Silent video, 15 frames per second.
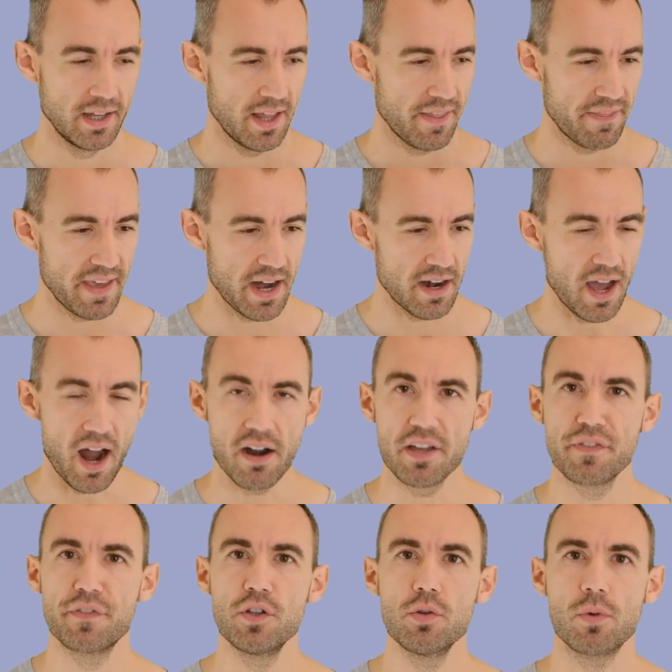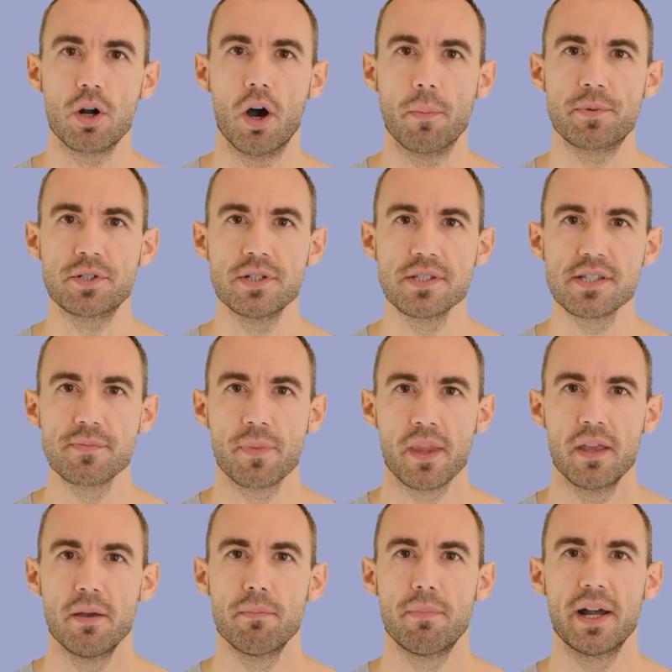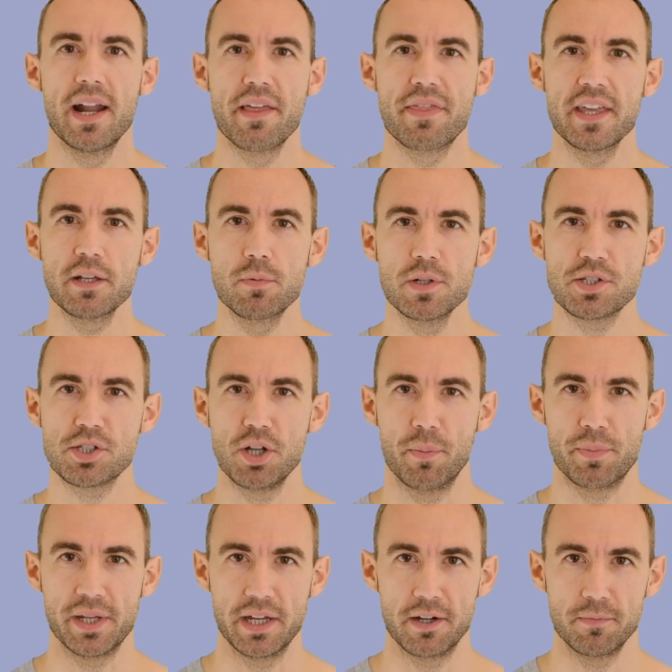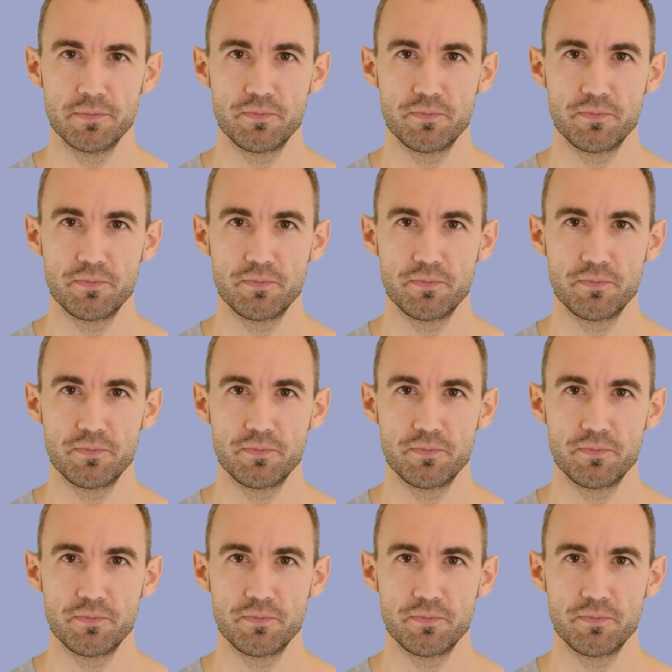There are a few more options, but I think we'll stop here.